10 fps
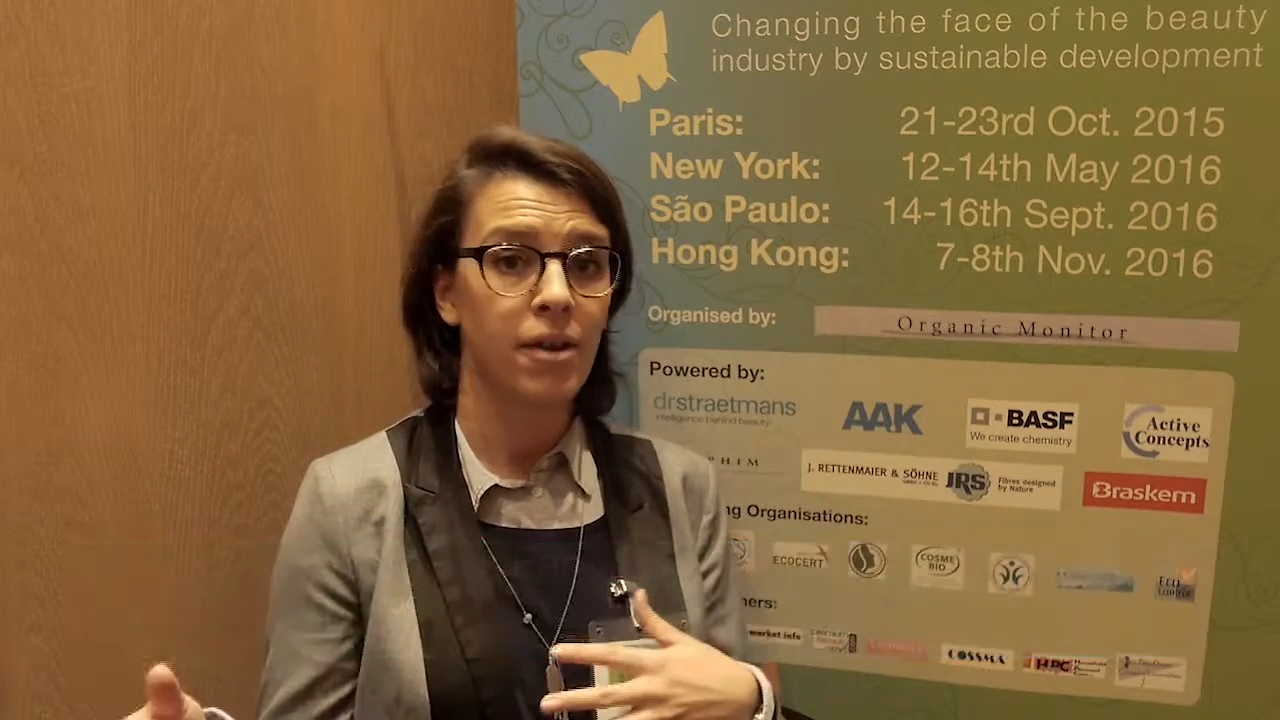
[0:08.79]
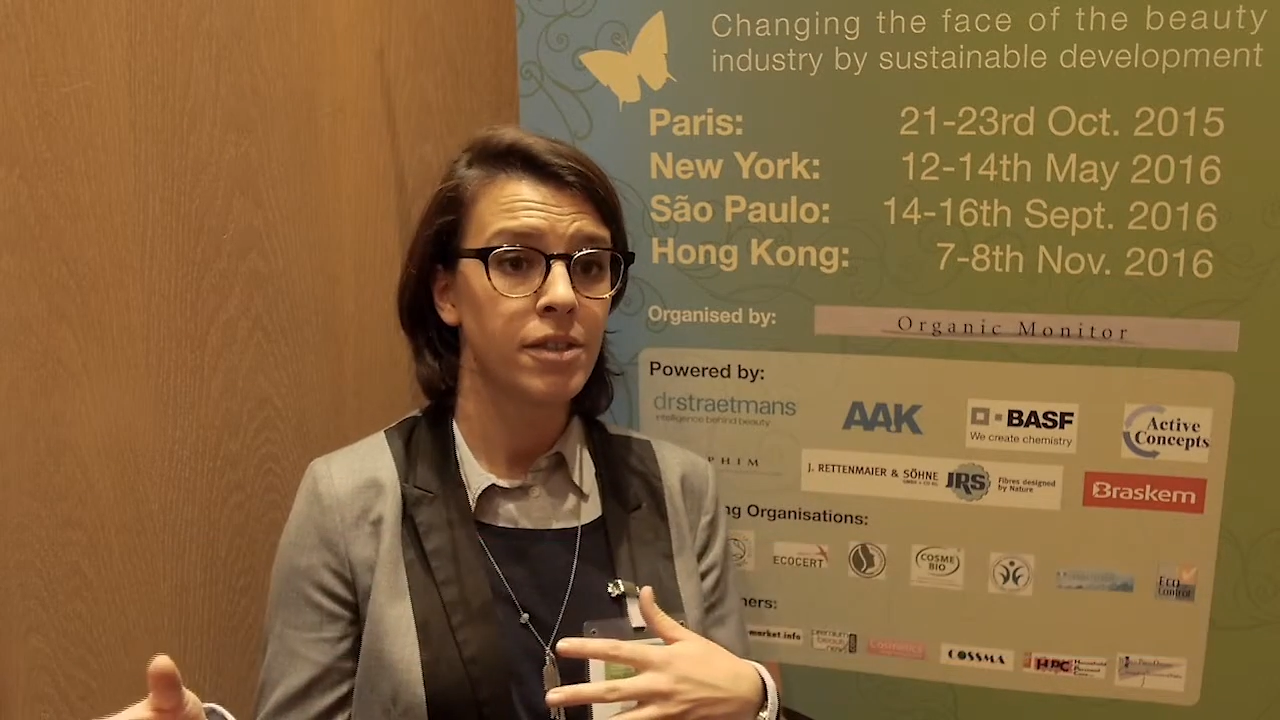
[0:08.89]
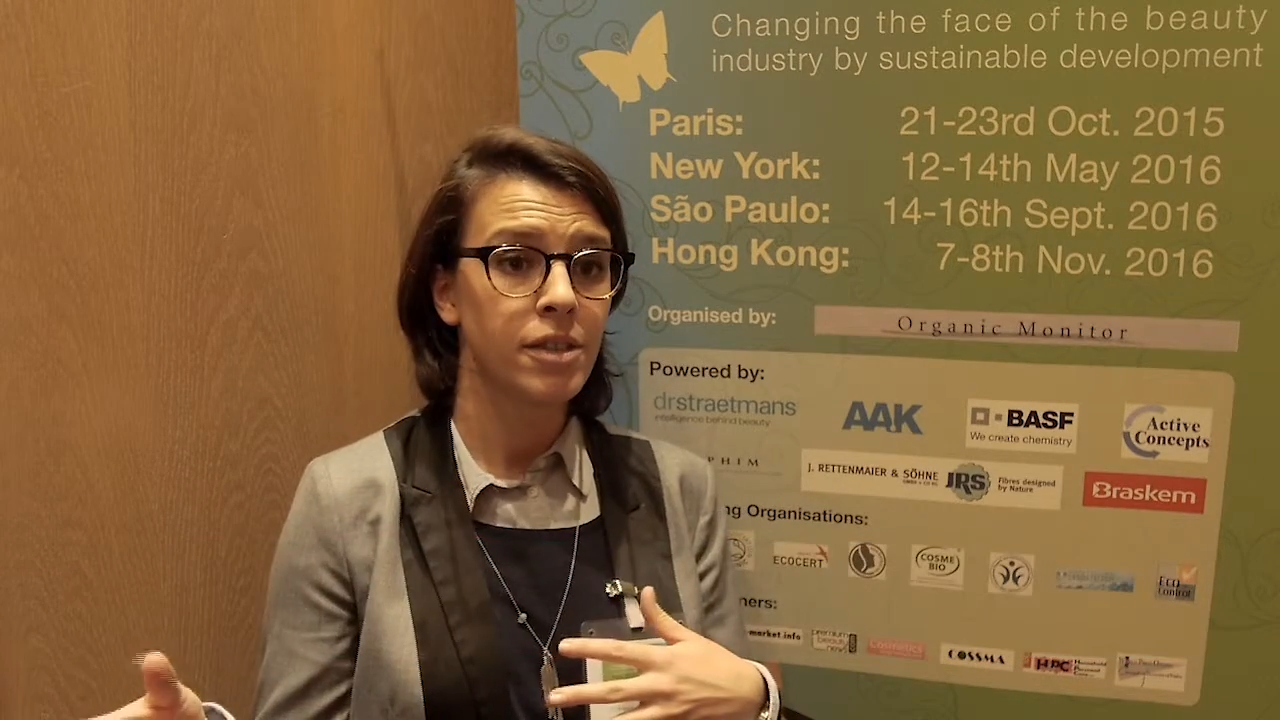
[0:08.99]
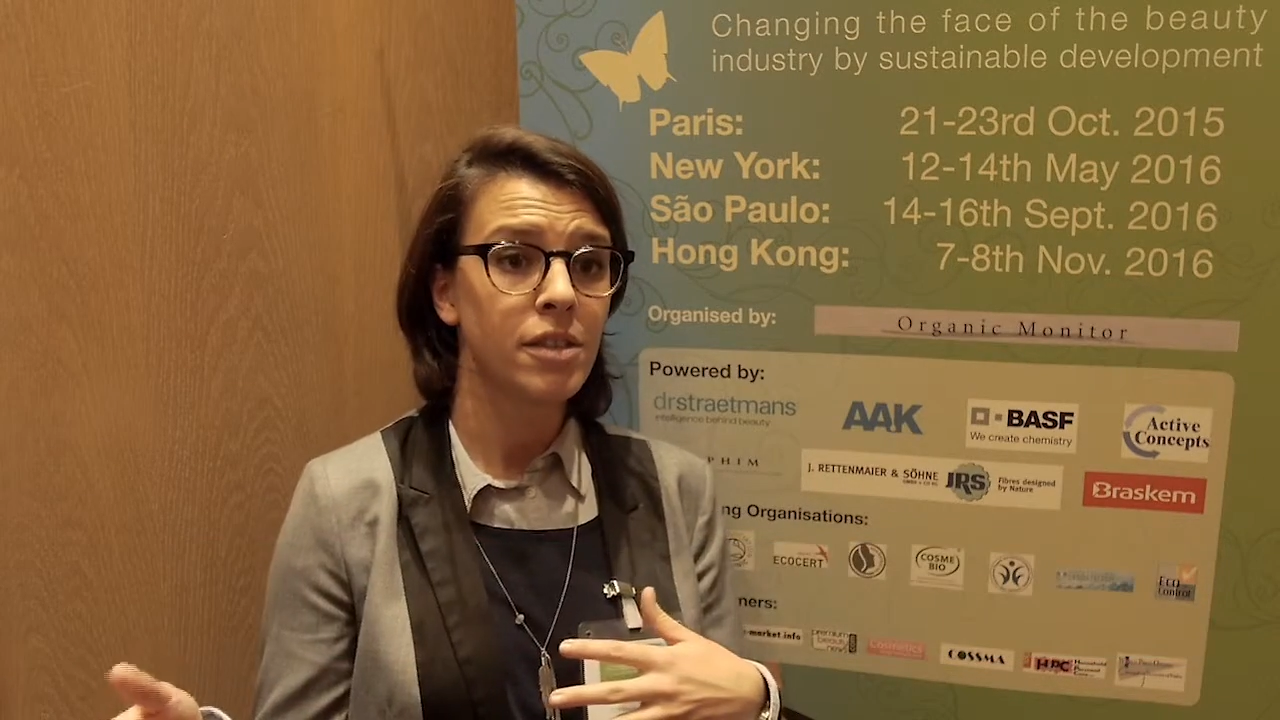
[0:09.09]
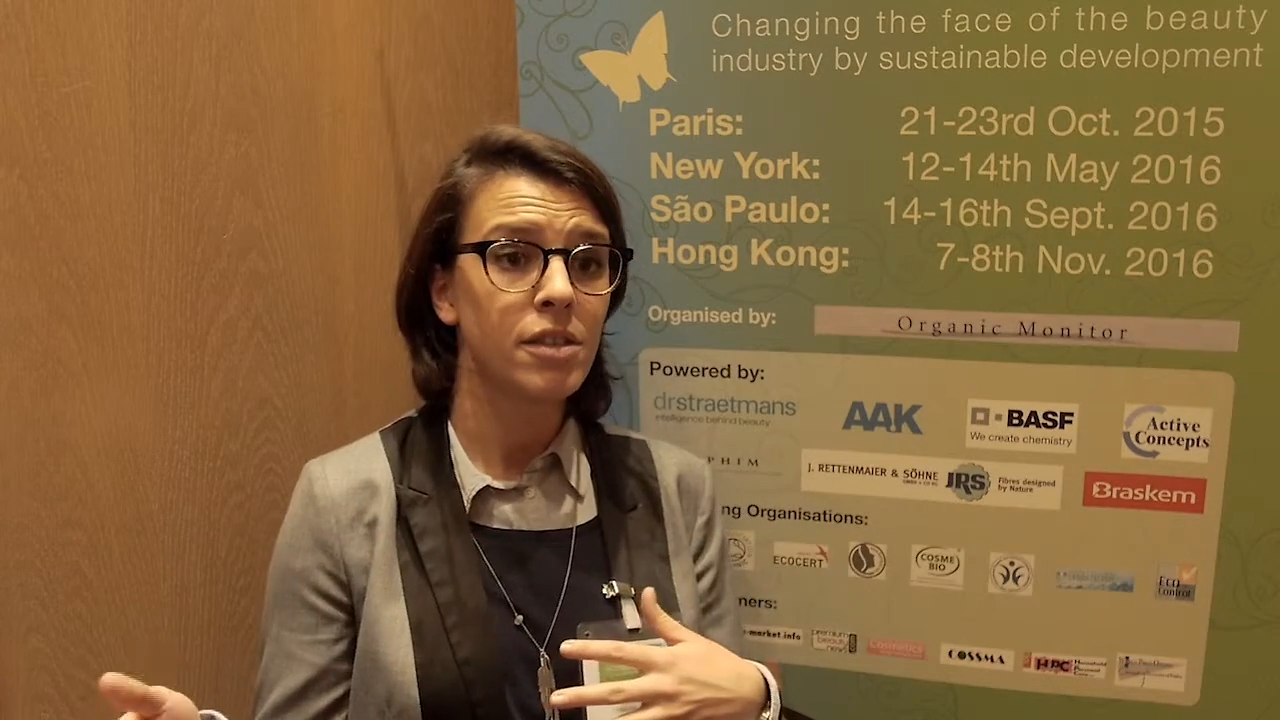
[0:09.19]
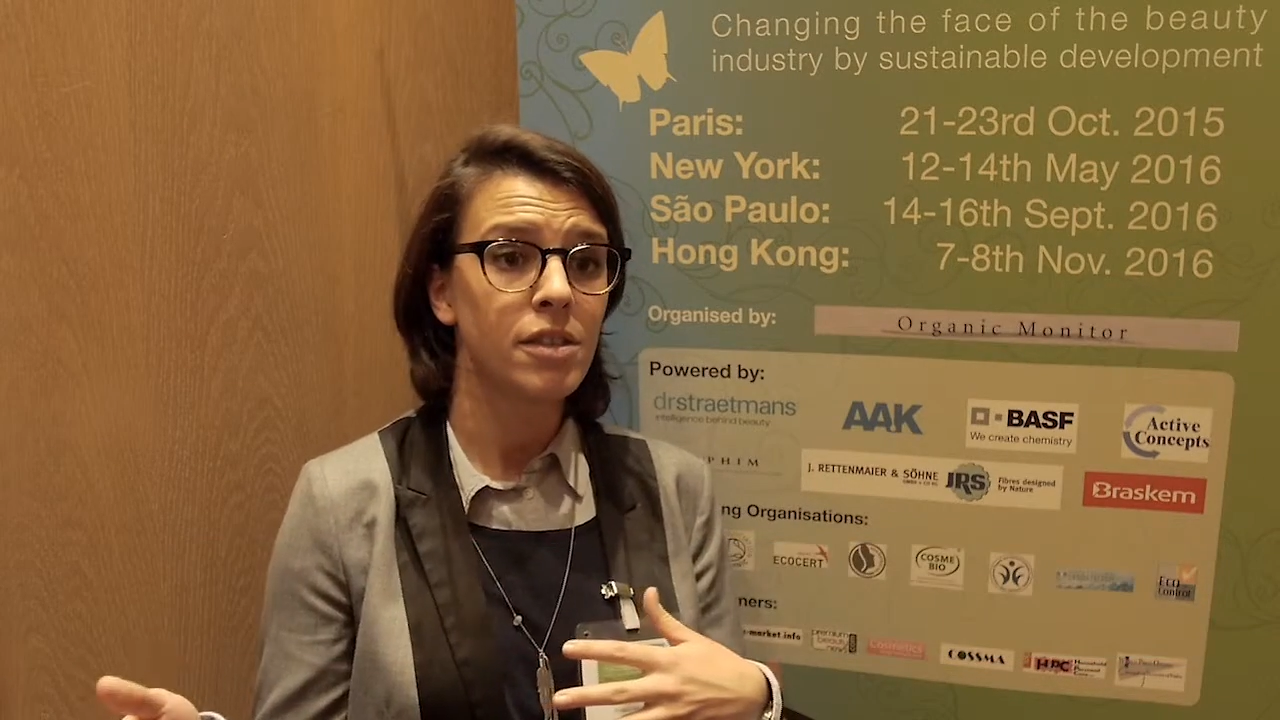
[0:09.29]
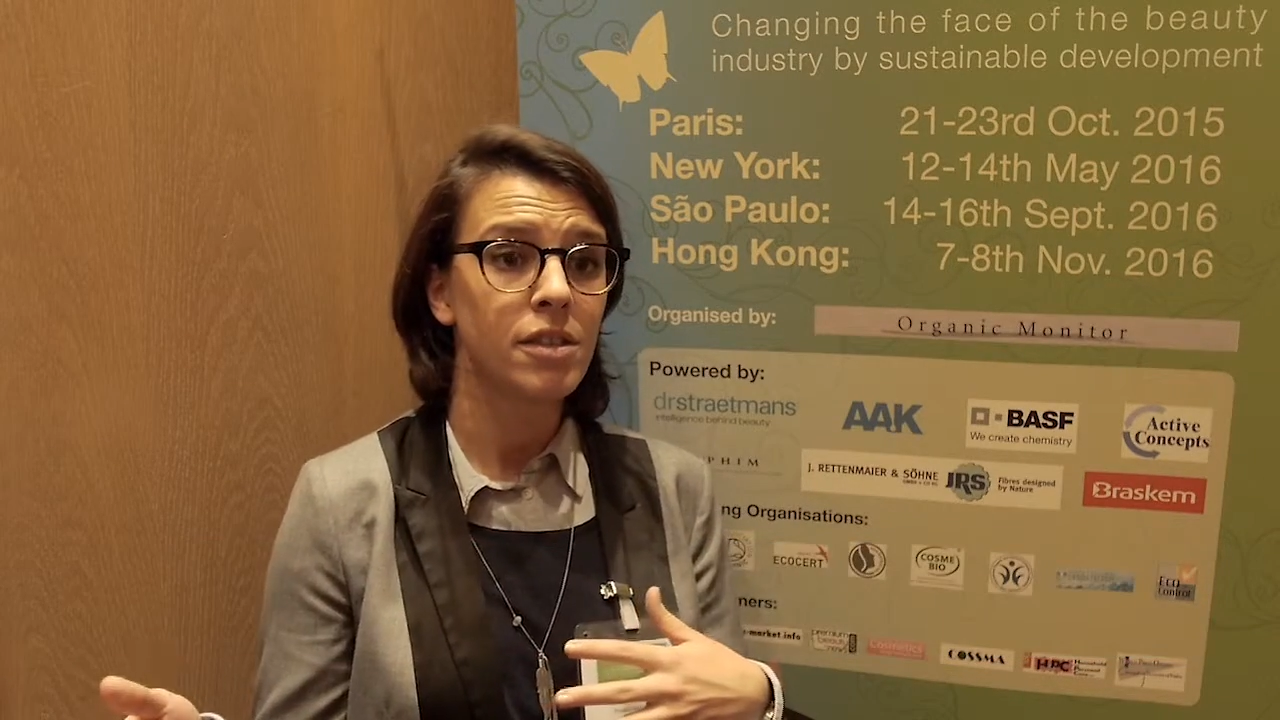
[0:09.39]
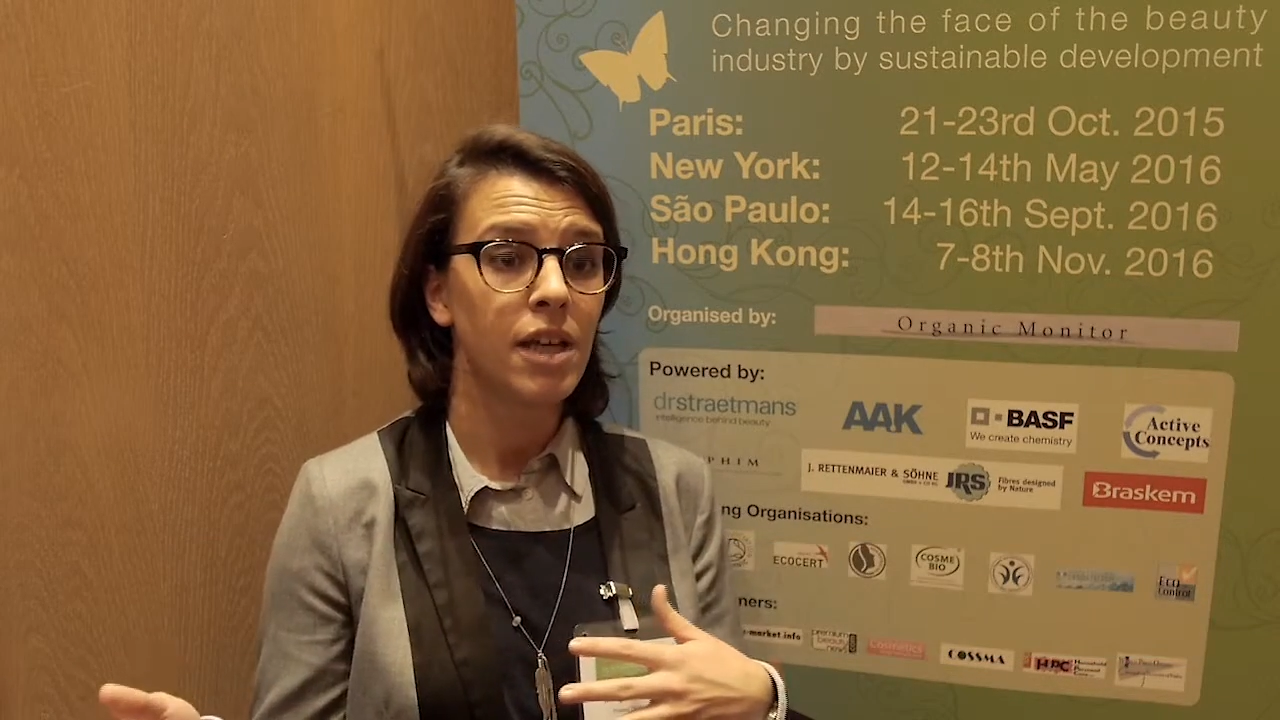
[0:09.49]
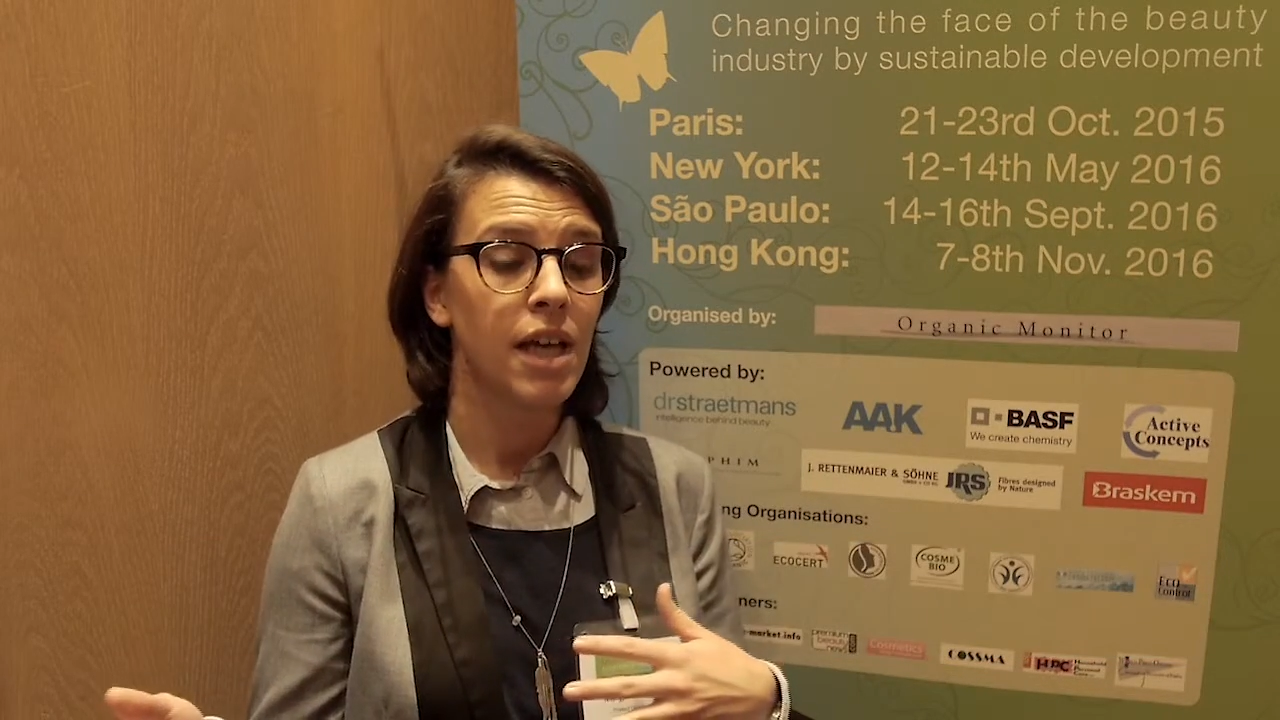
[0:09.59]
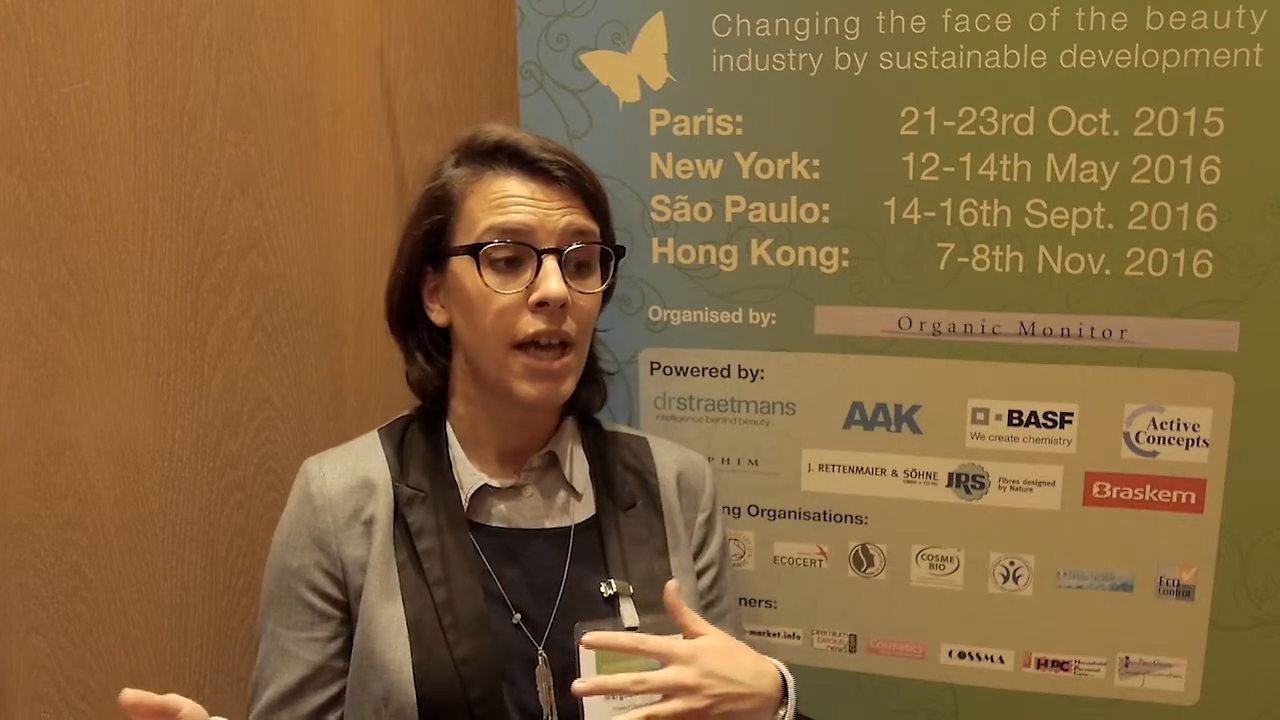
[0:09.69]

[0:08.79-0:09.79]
others.